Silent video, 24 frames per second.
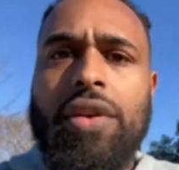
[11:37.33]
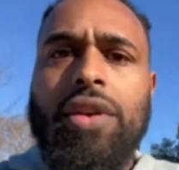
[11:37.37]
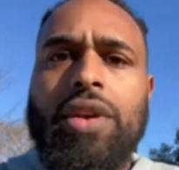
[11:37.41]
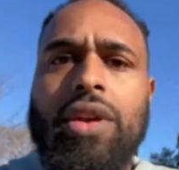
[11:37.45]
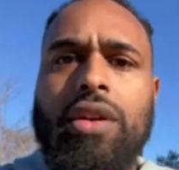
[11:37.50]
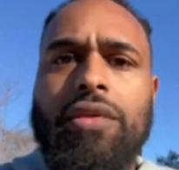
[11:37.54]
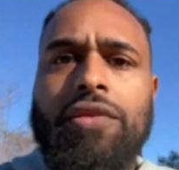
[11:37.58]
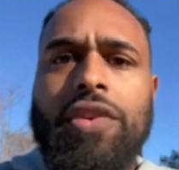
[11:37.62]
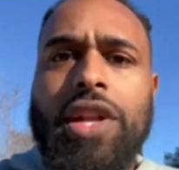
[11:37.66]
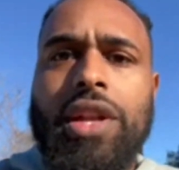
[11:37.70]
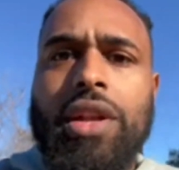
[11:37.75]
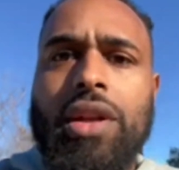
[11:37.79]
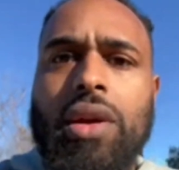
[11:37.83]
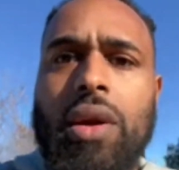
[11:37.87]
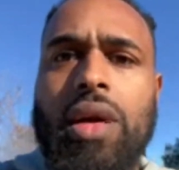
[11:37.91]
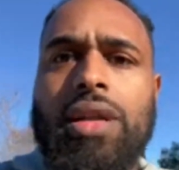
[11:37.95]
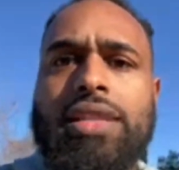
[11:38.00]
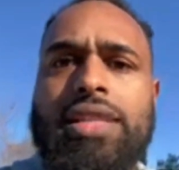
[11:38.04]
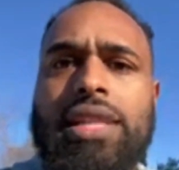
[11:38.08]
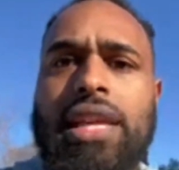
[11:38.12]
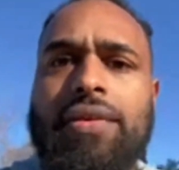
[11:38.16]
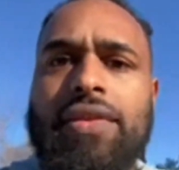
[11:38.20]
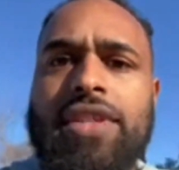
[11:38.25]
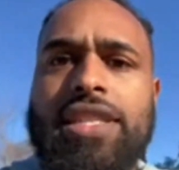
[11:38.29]
Your video on
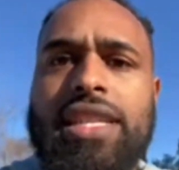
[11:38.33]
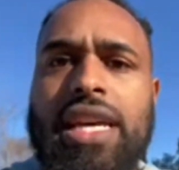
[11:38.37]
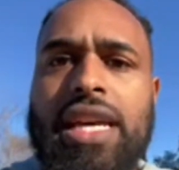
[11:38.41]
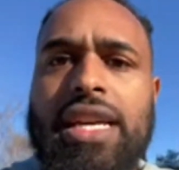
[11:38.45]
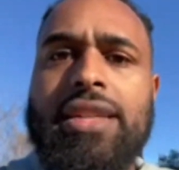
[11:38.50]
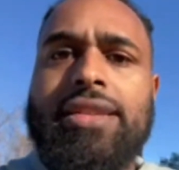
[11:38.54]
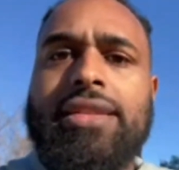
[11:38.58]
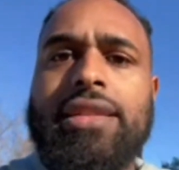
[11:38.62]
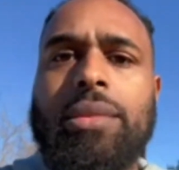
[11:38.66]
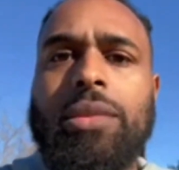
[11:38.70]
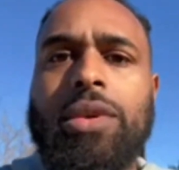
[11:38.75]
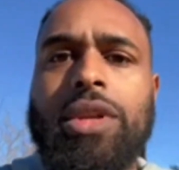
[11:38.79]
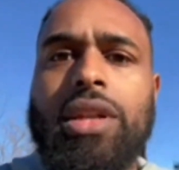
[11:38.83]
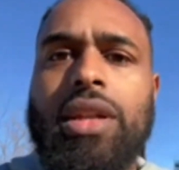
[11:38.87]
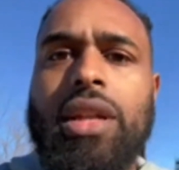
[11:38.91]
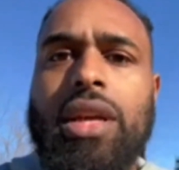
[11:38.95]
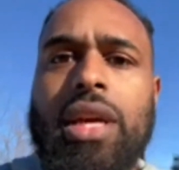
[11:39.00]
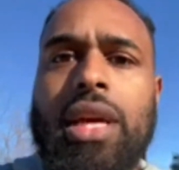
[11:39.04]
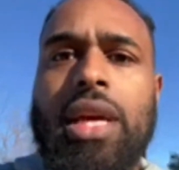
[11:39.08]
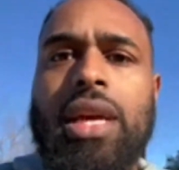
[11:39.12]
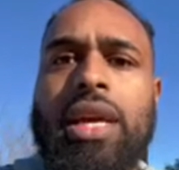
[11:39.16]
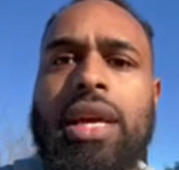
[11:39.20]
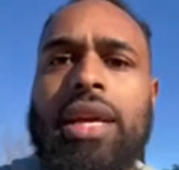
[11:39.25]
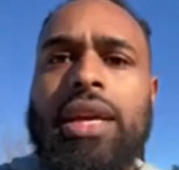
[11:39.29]
seven signs someone
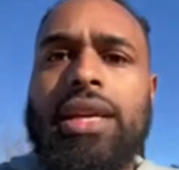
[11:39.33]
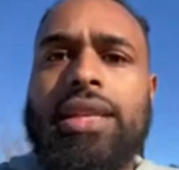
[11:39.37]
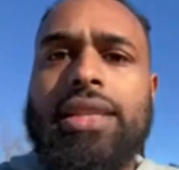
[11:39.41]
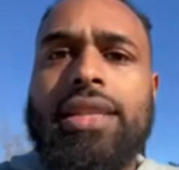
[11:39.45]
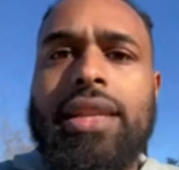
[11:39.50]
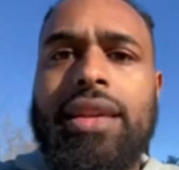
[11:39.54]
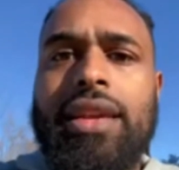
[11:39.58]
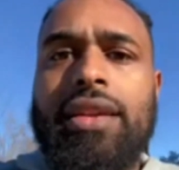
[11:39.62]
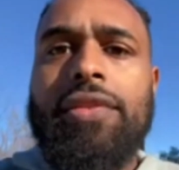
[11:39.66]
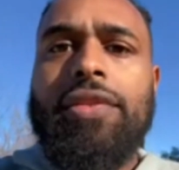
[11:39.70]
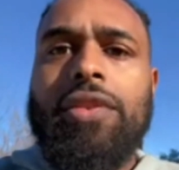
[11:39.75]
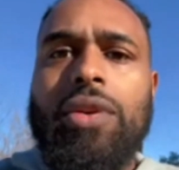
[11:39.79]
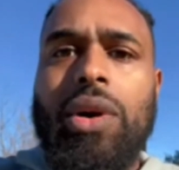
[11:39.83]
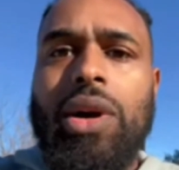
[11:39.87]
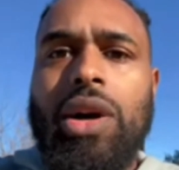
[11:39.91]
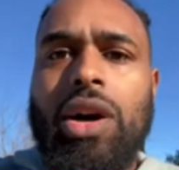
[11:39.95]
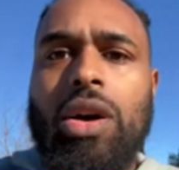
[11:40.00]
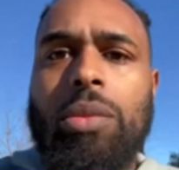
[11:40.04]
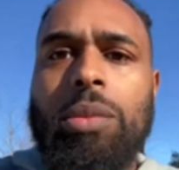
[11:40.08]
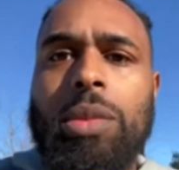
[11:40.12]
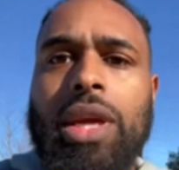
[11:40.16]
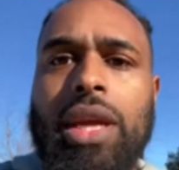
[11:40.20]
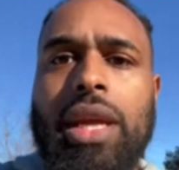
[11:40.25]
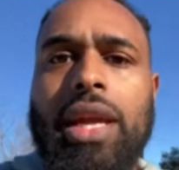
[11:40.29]
is evil
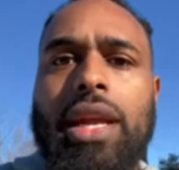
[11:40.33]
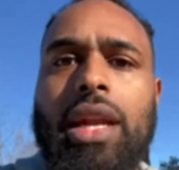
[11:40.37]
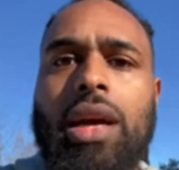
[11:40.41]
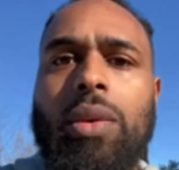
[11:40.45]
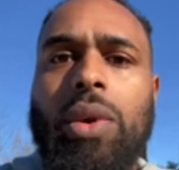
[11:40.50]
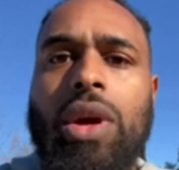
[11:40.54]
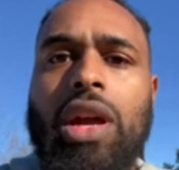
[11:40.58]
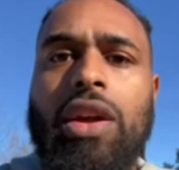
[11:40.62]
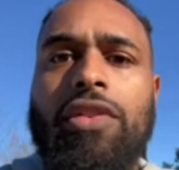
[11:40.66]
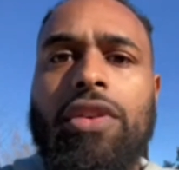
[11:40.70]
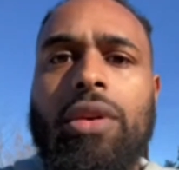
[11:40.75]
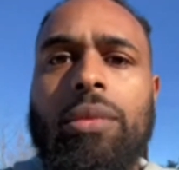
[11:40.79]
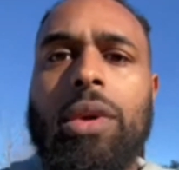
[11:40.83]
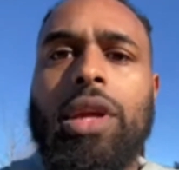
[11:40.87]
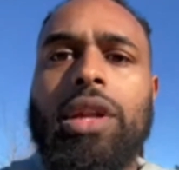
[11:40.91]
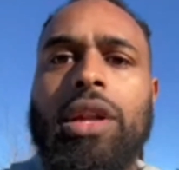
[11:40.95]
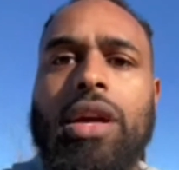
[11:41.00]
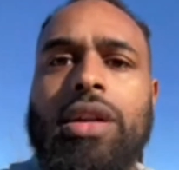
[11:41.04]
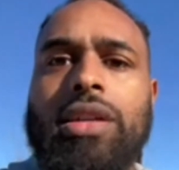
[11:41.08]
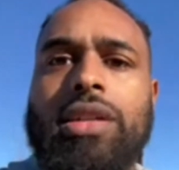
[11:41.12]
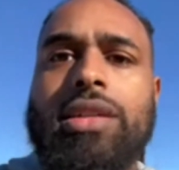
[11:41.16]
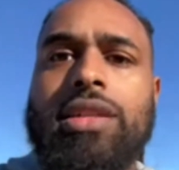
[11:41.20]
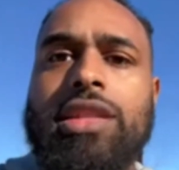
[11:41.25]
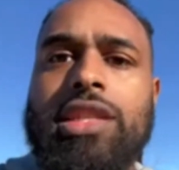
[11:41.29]
Help me get away from a
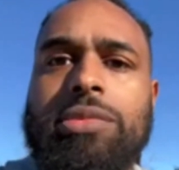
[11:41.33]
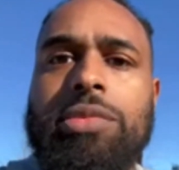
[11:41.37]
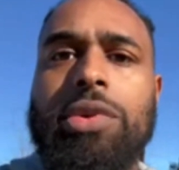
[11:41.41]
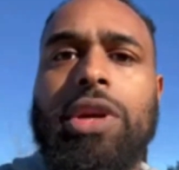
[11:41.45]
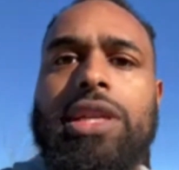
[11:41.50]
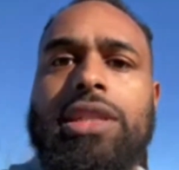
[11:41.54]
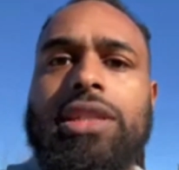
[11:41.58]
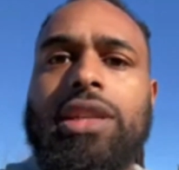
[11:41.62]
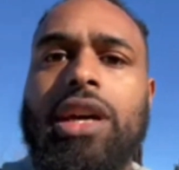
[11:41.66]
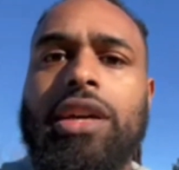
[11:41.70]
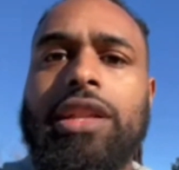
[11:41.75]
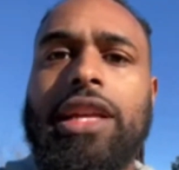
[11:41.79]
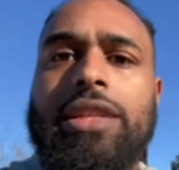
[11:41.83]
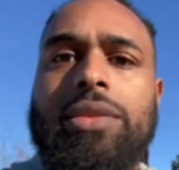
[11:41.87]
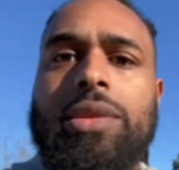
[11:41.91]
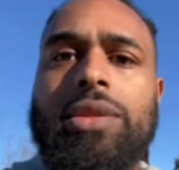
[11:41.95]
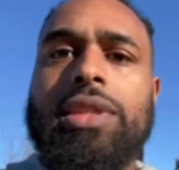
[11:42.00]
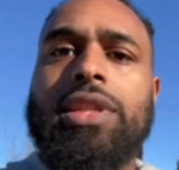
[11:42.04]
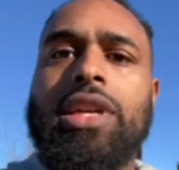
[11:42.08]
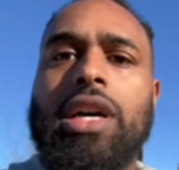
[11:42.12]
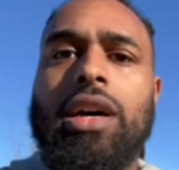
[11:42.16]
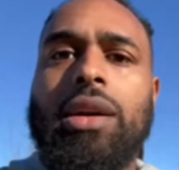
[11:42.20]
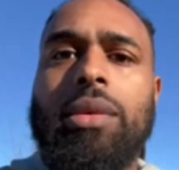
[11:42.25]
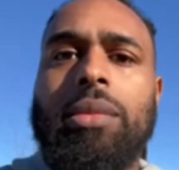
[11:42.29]
narcissist. Praise God. That's what's
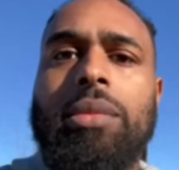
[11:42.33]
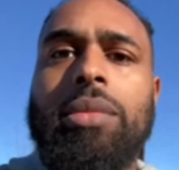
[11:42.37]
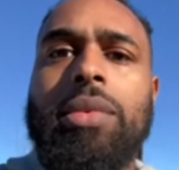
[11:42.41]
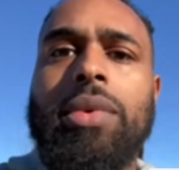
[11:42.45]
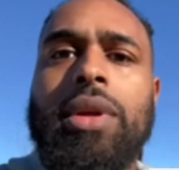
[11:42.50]
up.